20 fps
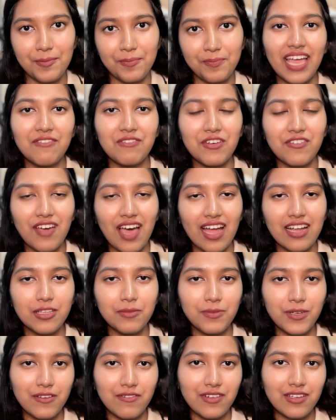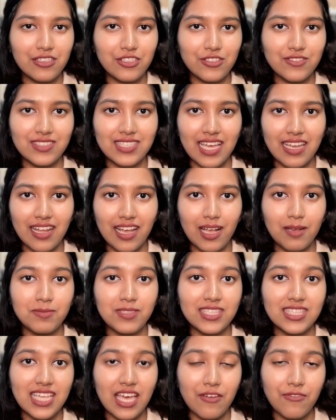And we've had the privilege of setting up
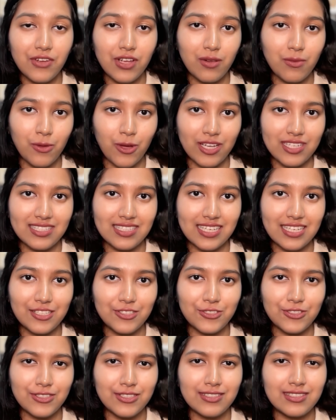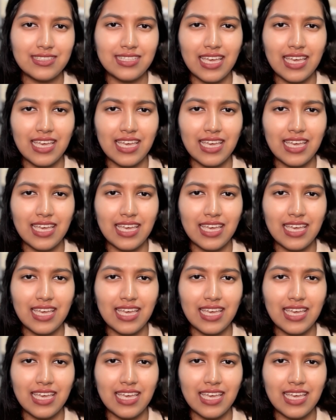several voice agents,